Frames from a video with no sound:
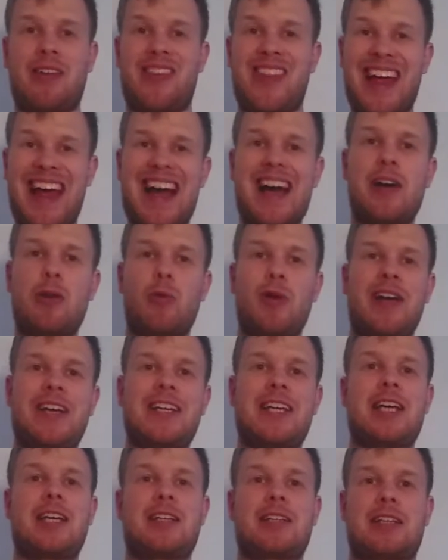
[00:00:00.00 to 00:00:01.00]
their away
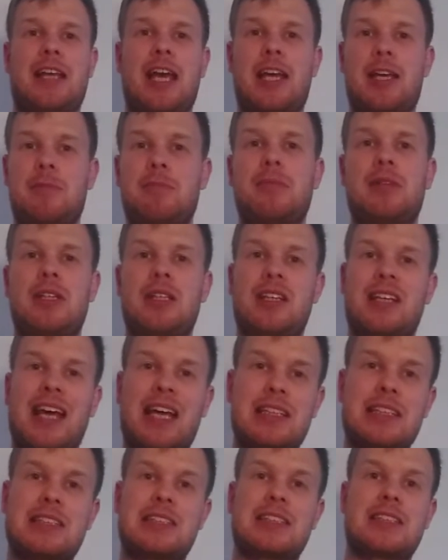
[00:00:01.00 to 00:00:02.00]
game
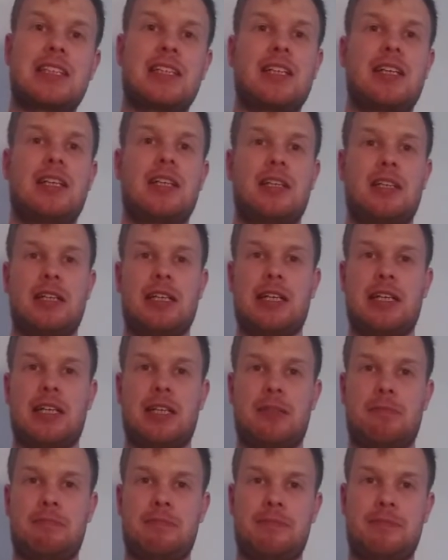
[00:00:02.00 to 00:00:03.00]
against
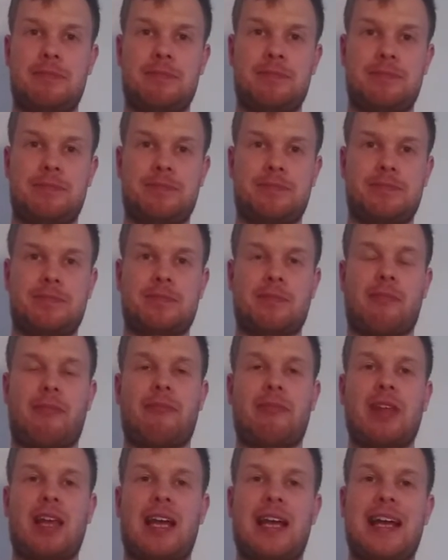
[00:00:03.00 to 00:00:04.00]

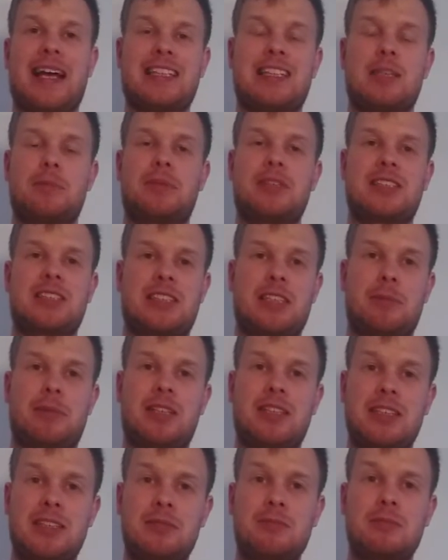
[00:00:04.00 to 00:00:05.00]
Hertha BSC
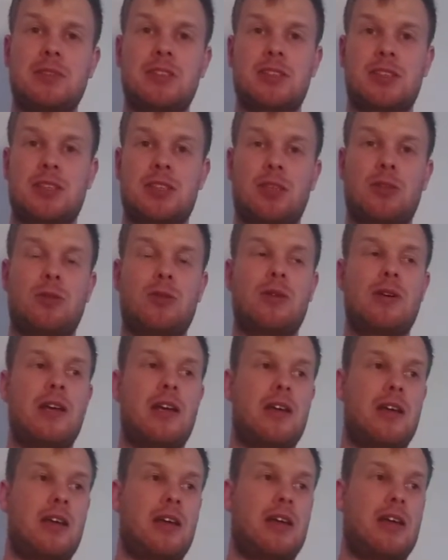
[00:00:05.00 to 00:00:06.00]
Berlin. So
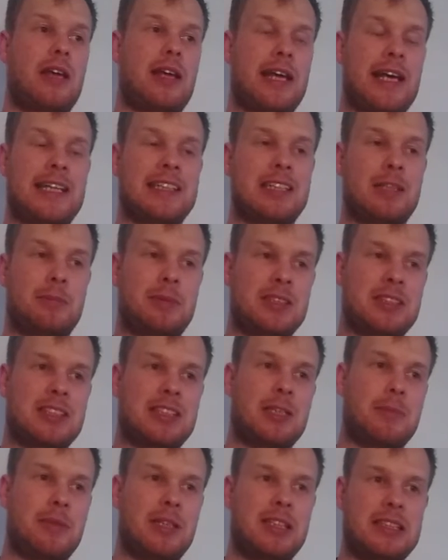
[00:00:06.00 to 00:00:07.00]
Hertha
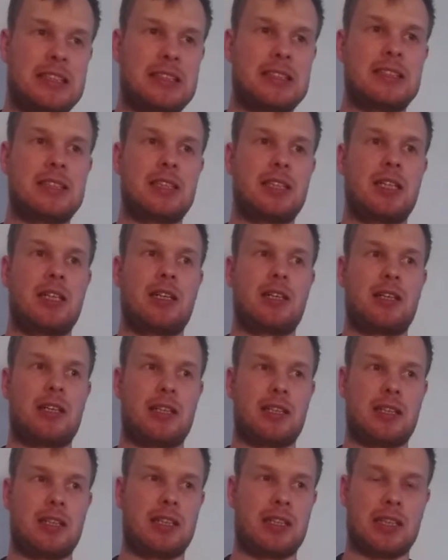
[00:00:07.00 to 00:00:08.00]
BSC Berlin
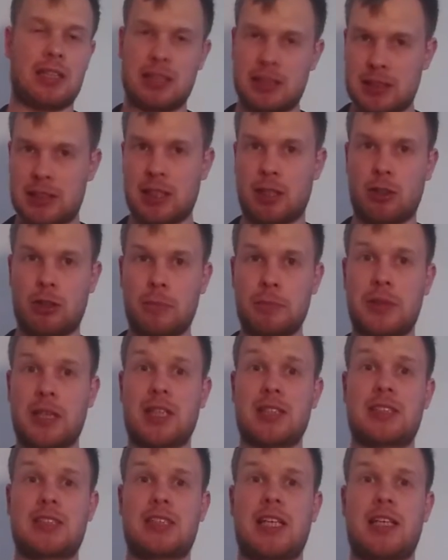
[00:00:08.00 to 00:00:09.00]
in the
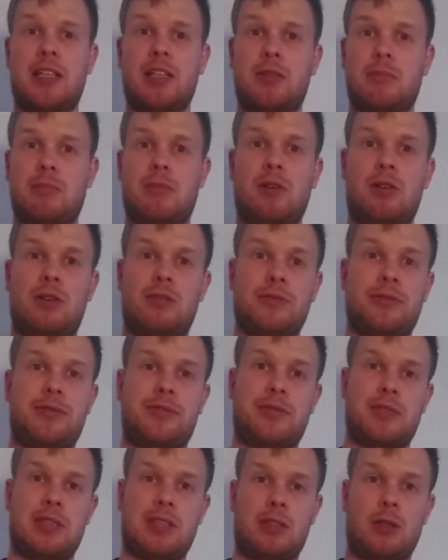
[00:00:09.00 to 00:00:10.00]
Olympia Stadium of